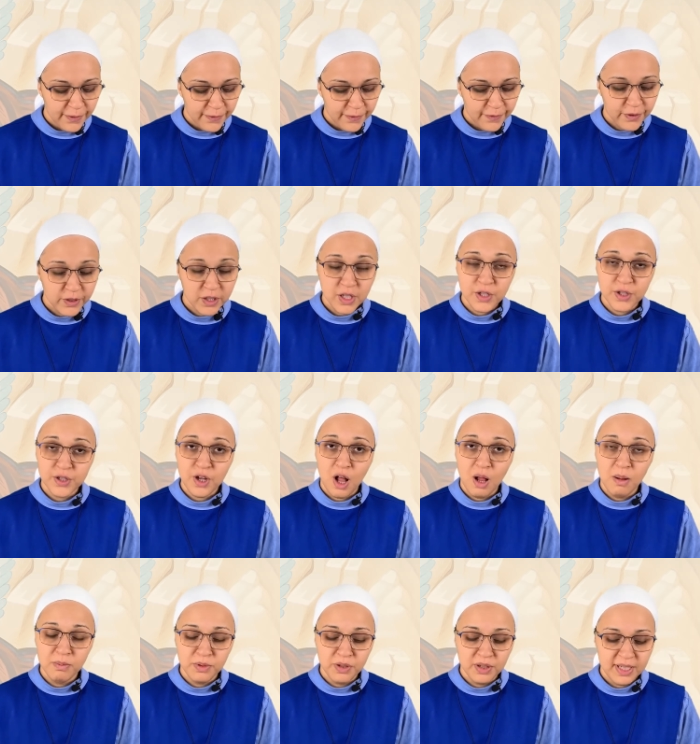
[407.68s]
For the
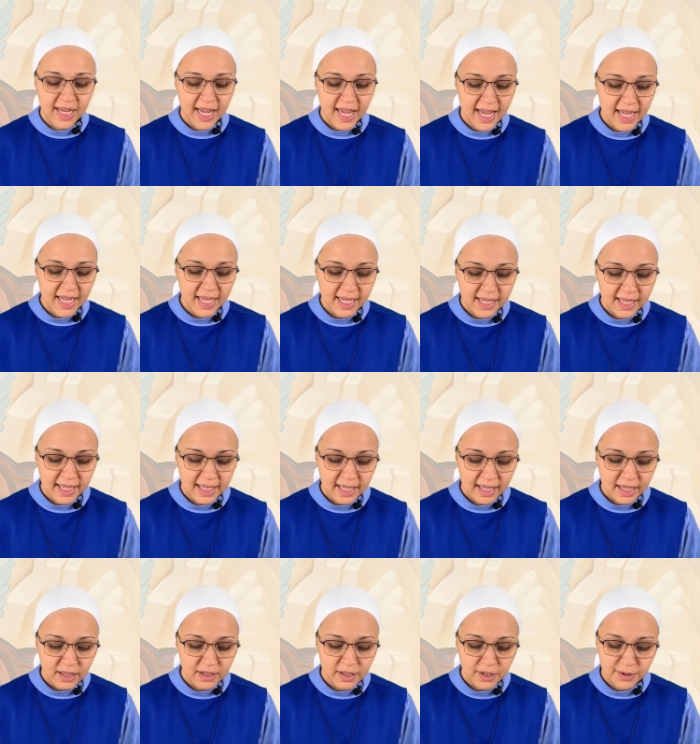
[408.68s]
psalm today,
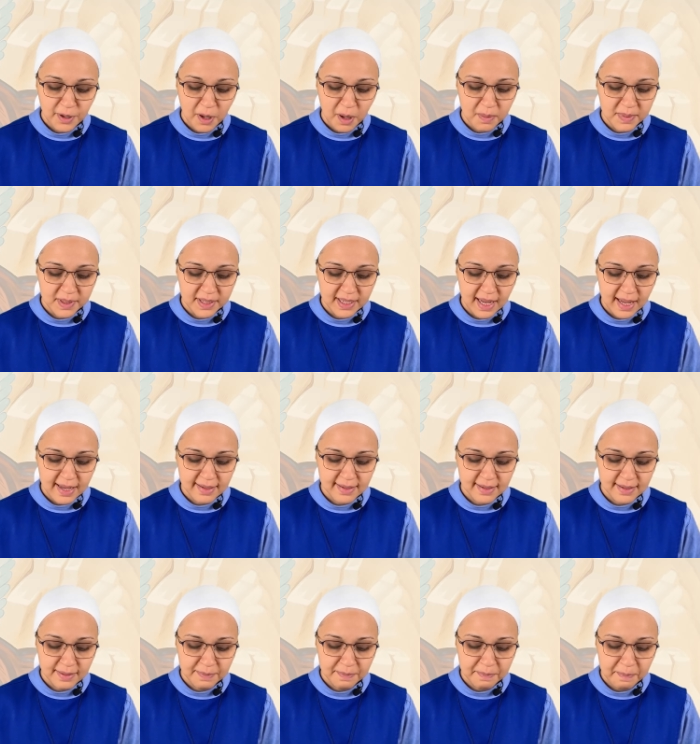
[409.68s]
the psalm
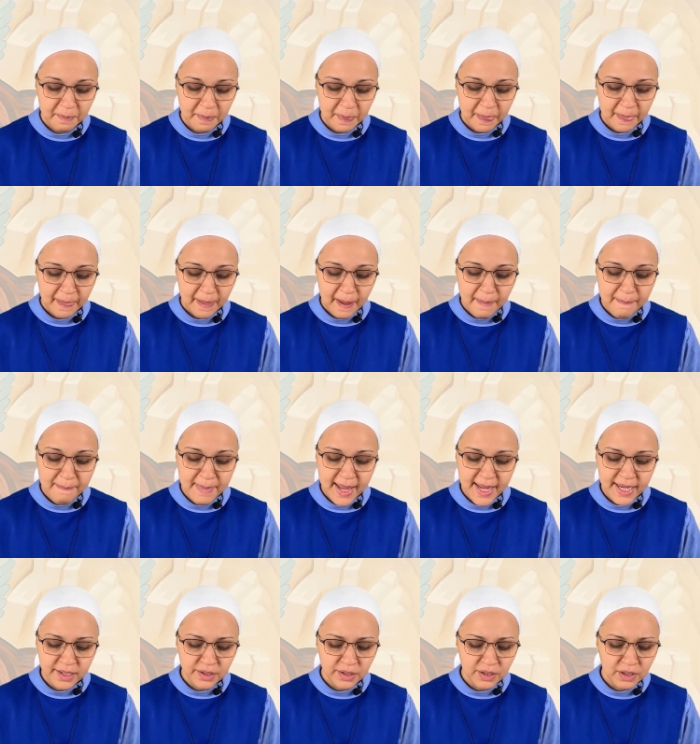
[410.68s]
says,
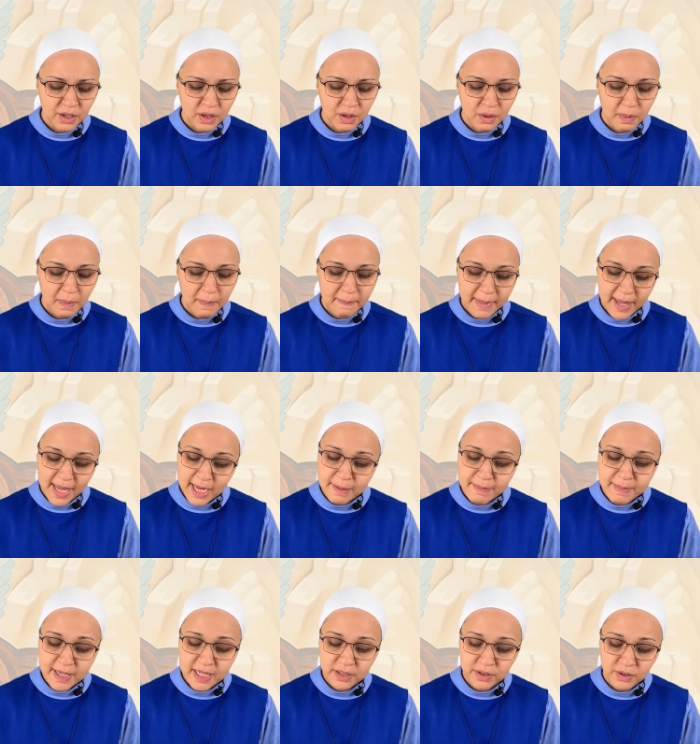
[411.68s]
Make
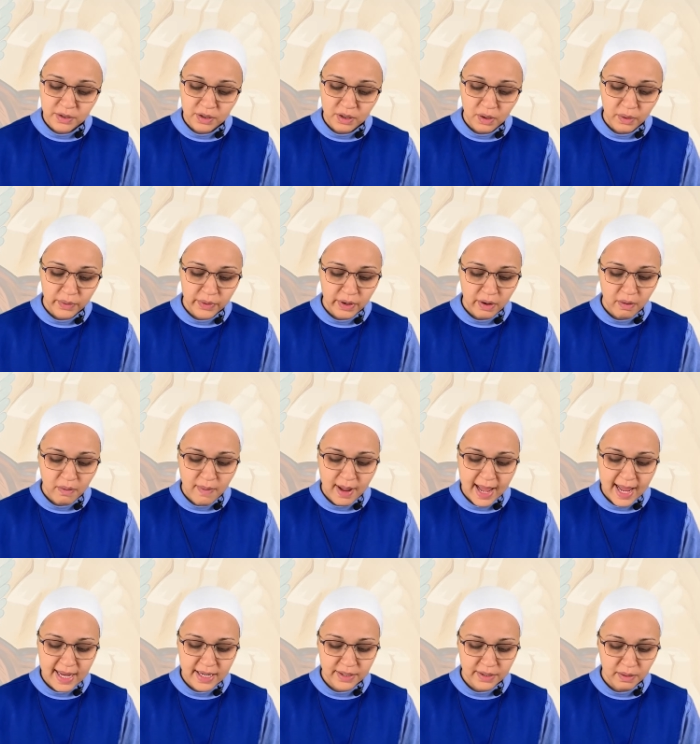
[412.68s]
me to know your
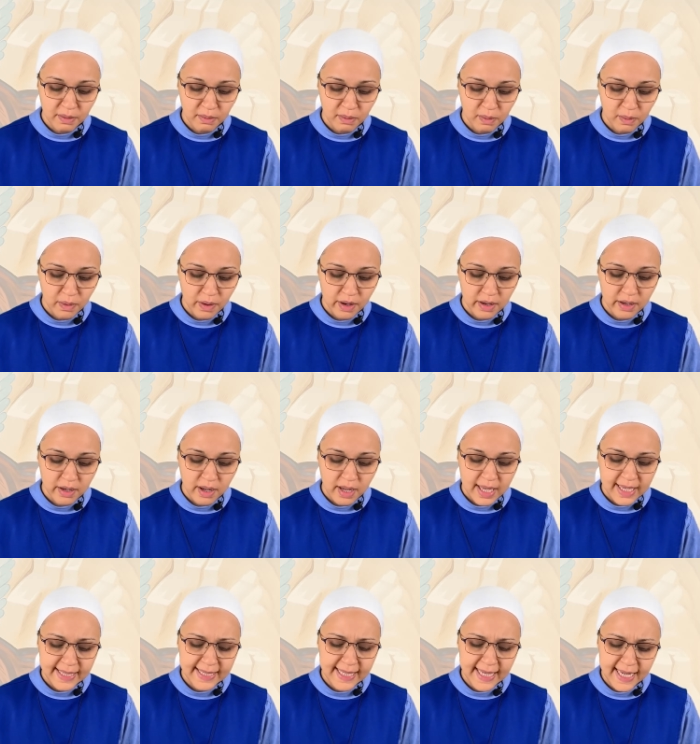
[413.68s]
ways, O Lord.
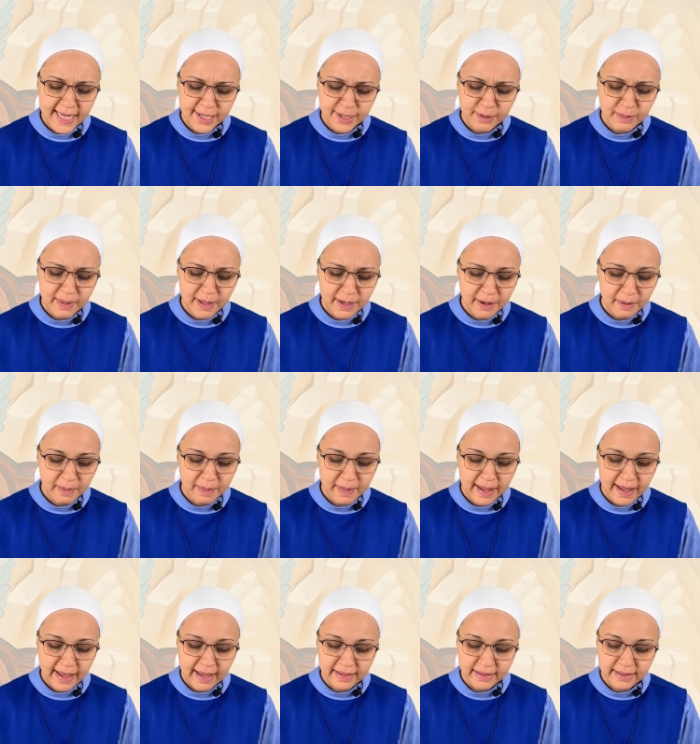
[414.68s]
Teach me your
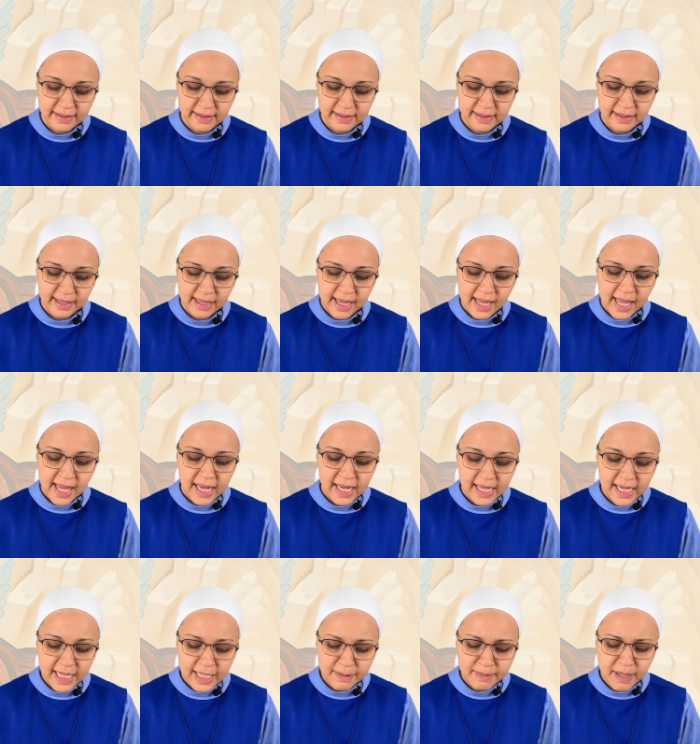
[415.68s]
paths.
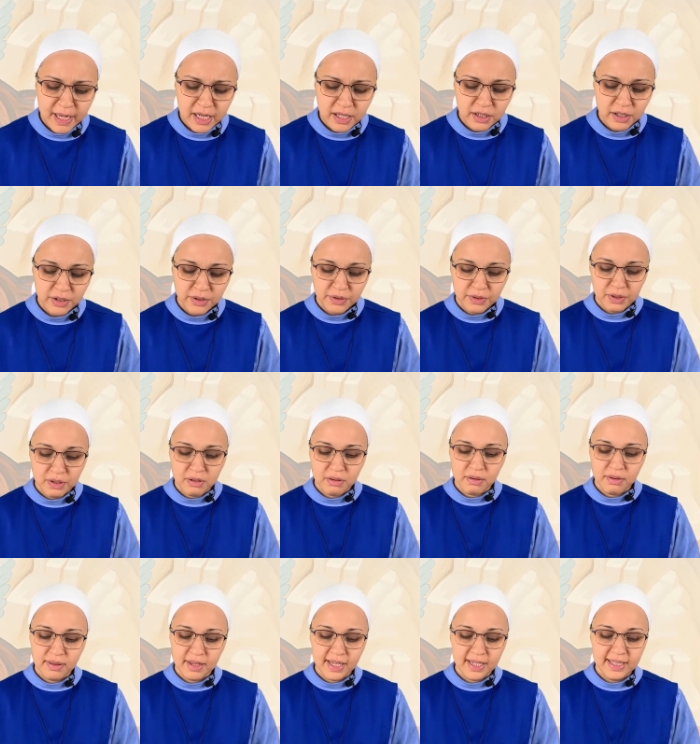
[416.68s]
Lead me in your
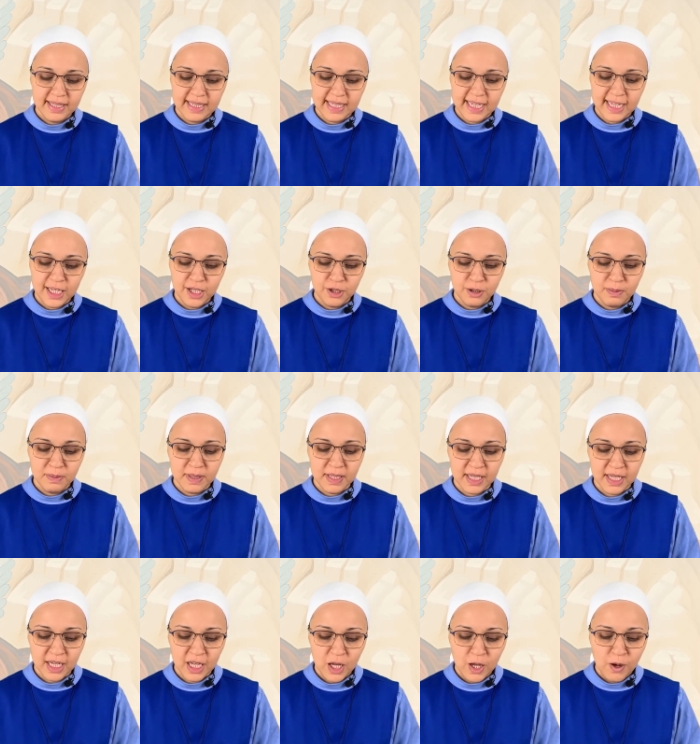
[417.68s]
truth and teach me,
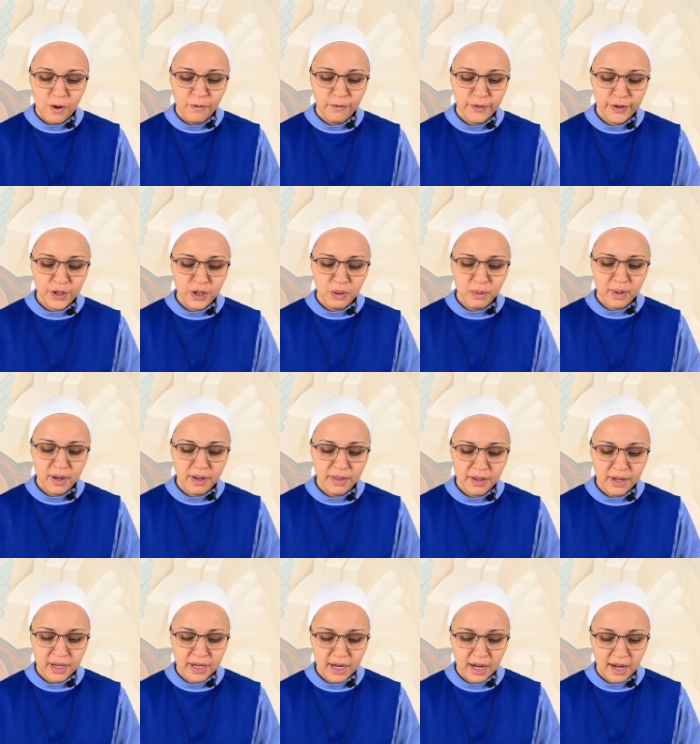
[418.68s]
for you are
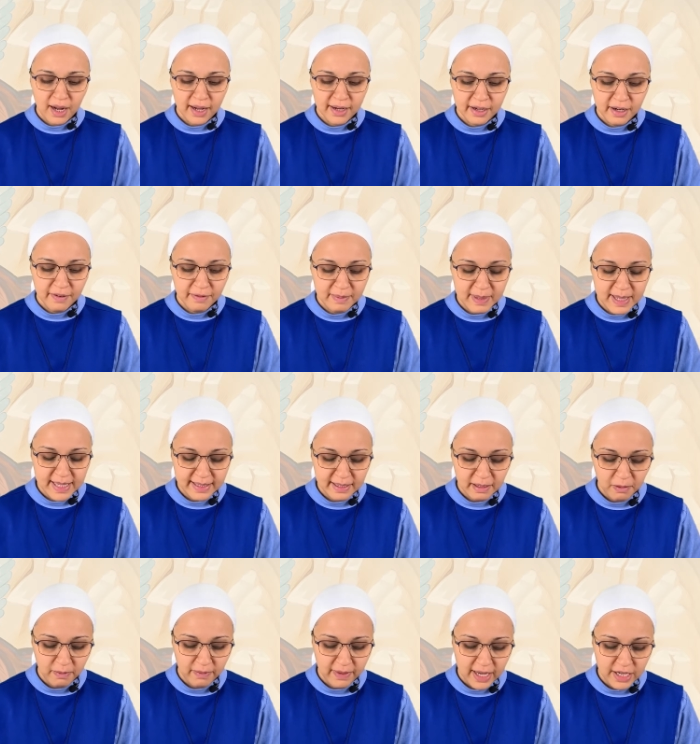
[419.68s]
the God of my
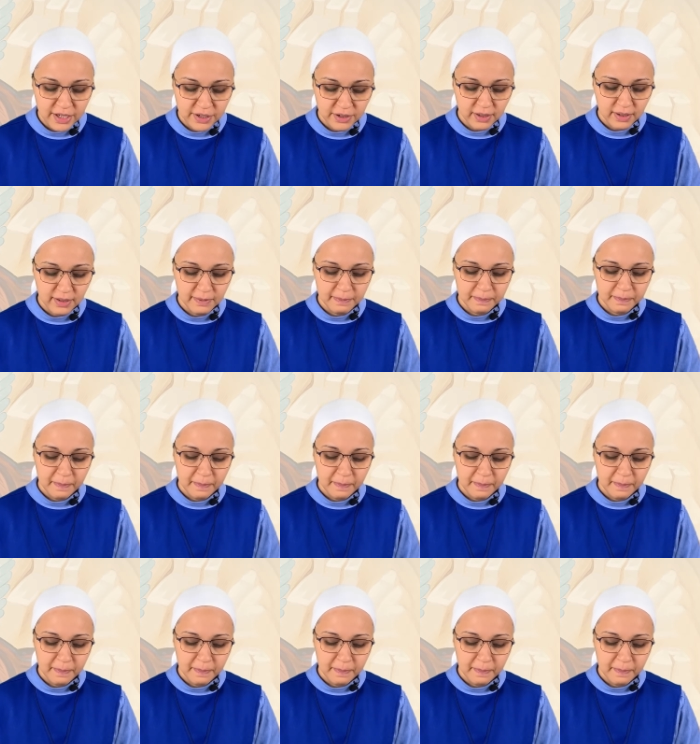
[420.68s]
salvation.